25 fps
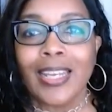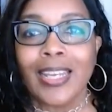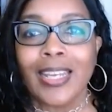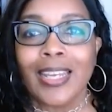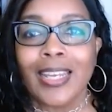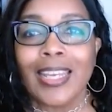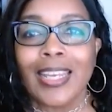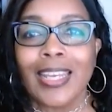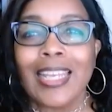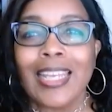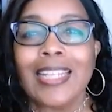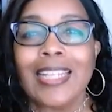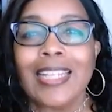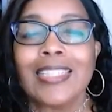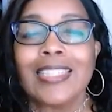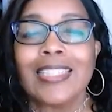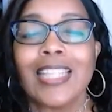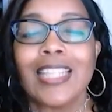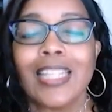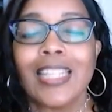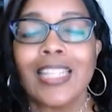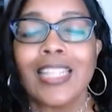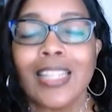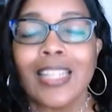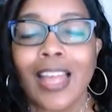it is the
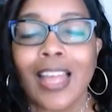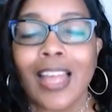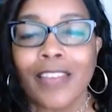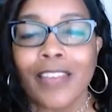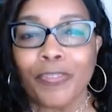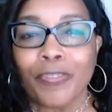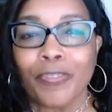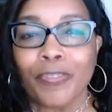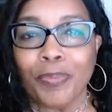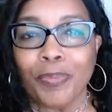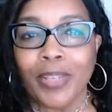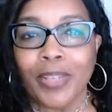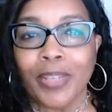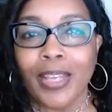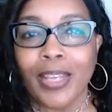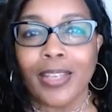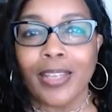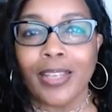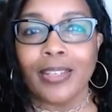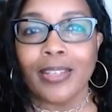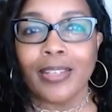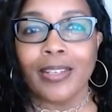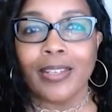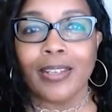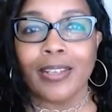lifeblood
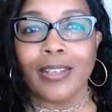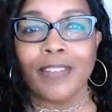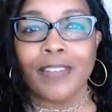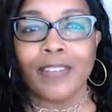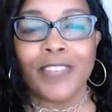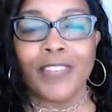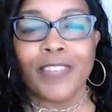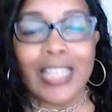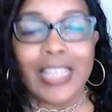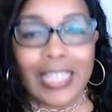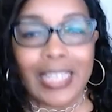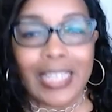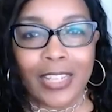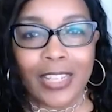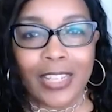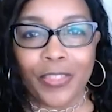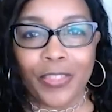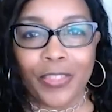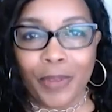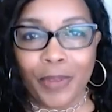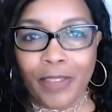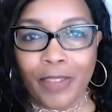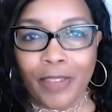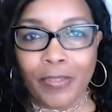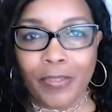of any
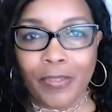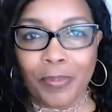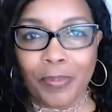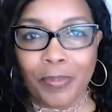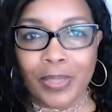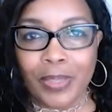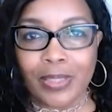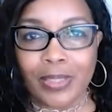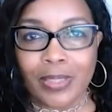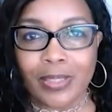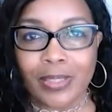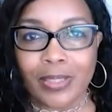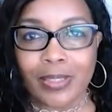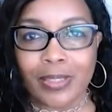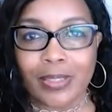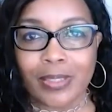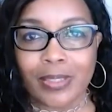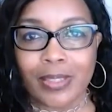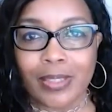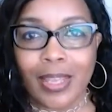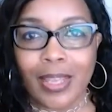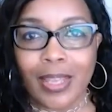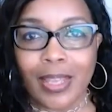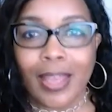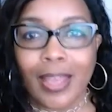thriving business.
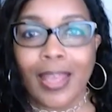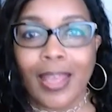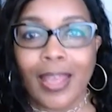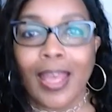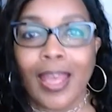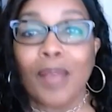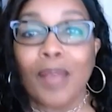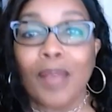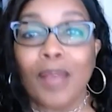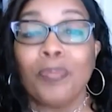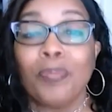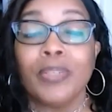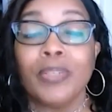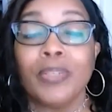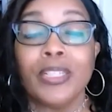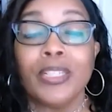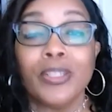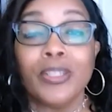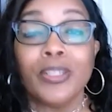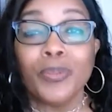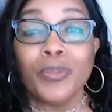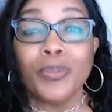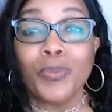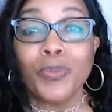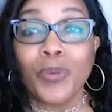A
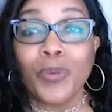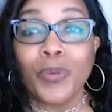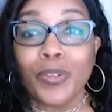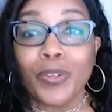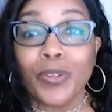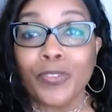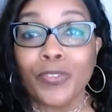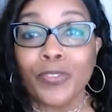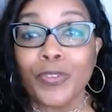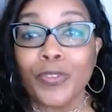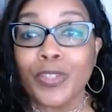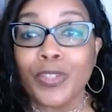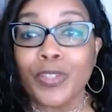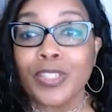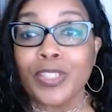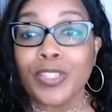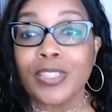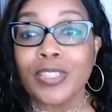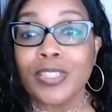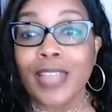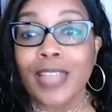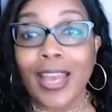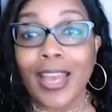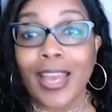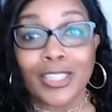blended workforce
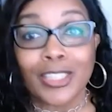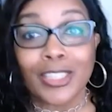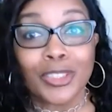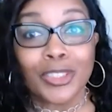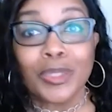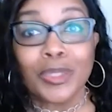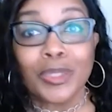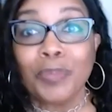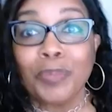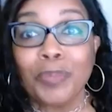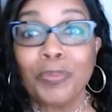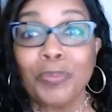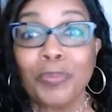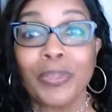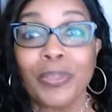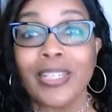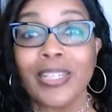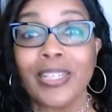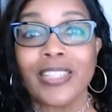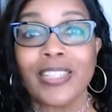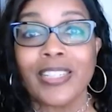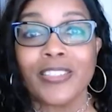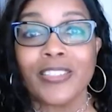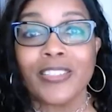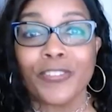actually
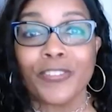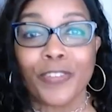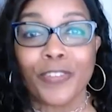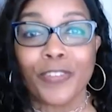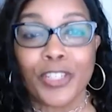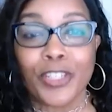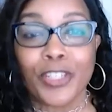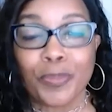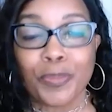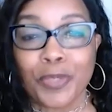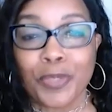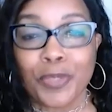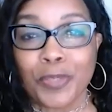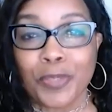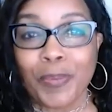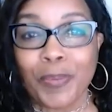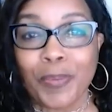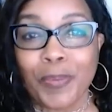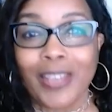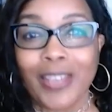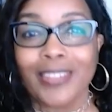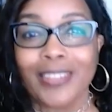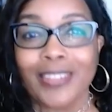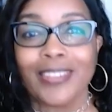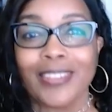brings fresh
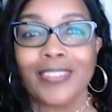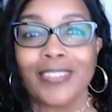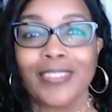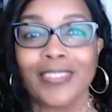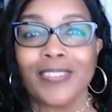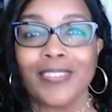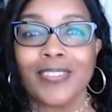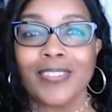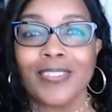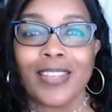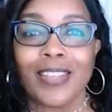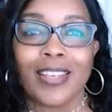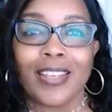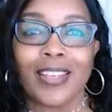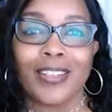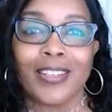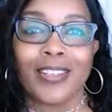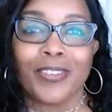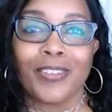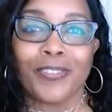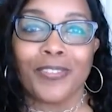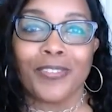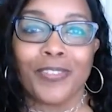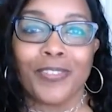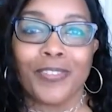perspectives and
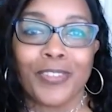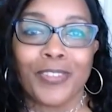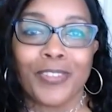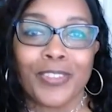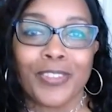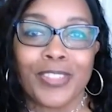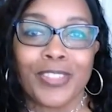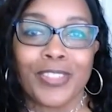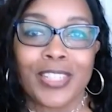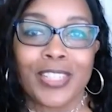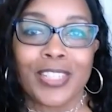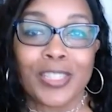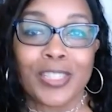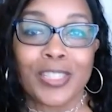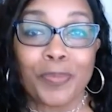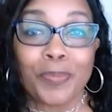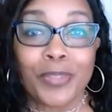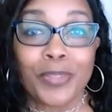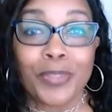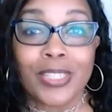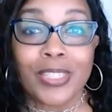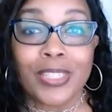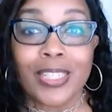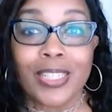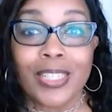diverse
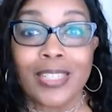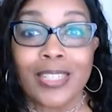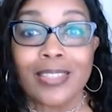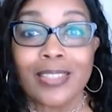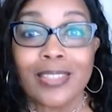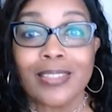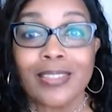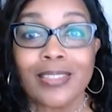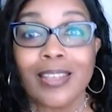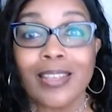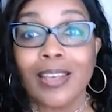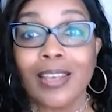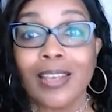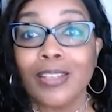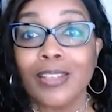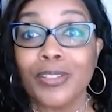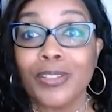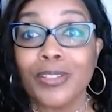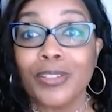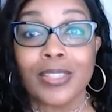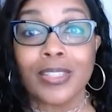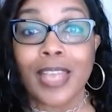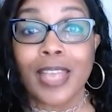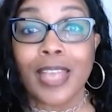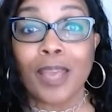expertise to
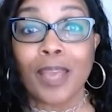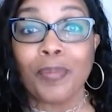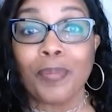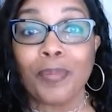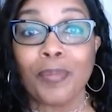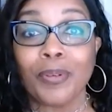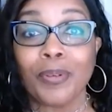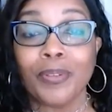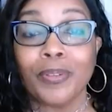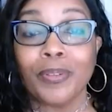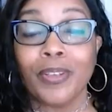the table,